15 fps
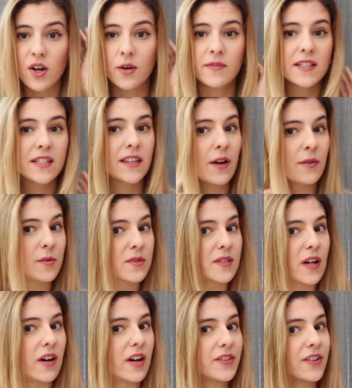Obviously now it was
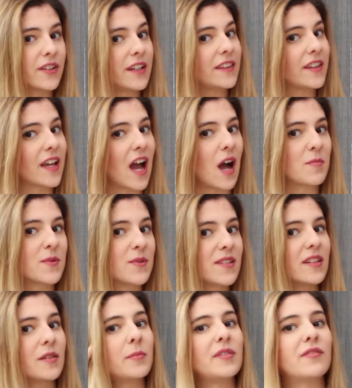underneath the cap, so it's a
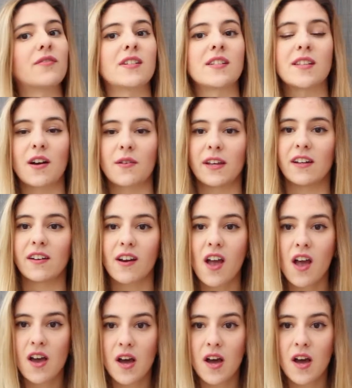little bit frizzed out here.